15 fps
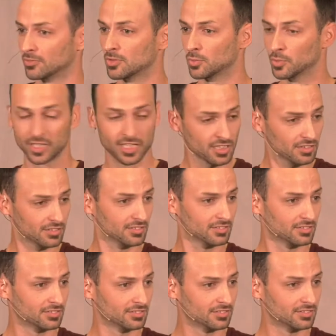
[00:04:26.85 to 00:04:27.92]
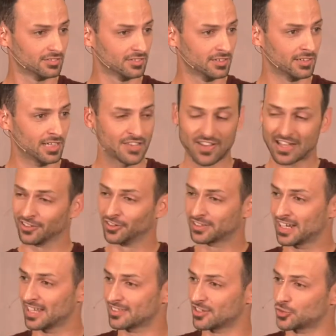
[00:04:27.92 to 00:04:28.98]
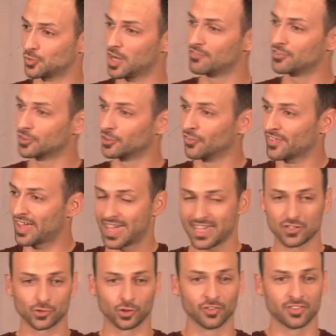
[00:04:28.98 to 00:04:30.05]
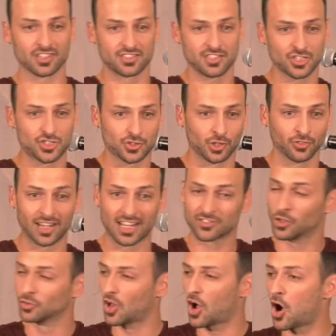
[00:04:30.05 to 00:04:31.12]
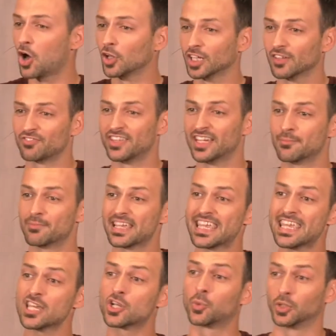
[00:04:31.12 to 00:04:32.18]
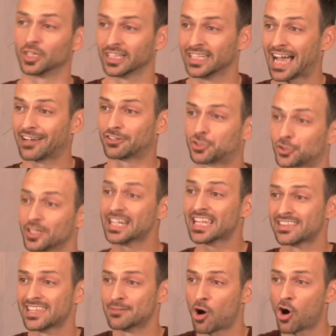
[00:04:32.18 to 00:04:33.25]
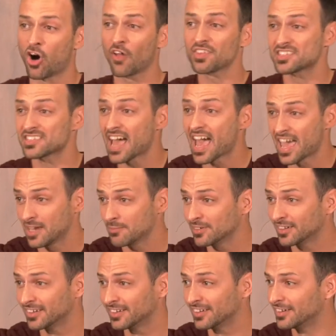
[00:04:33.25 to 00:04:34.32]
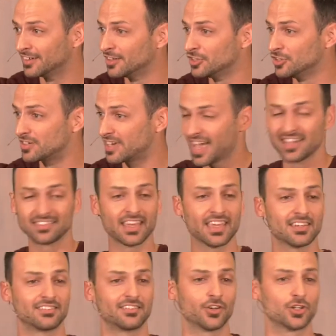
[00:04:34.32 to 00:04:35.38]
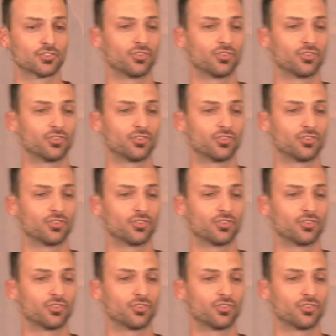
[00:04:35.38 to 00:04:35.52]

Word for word: wouldn't it? If I looked at the 12-year-old and the 8-year-old and the 6-year-old and I told all of them equally, I treated them all the same, you can't date until you're